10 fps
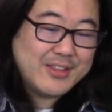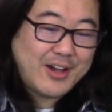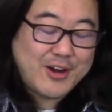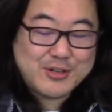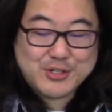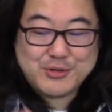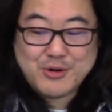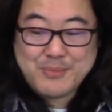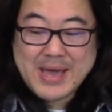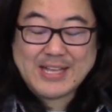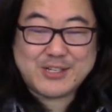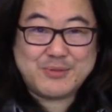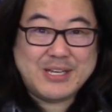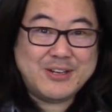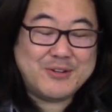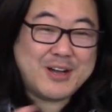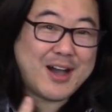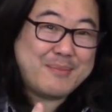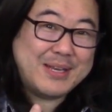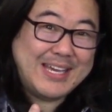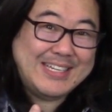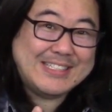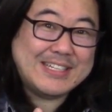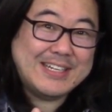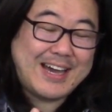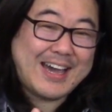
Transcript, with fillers: the Arturo Matcherino combination.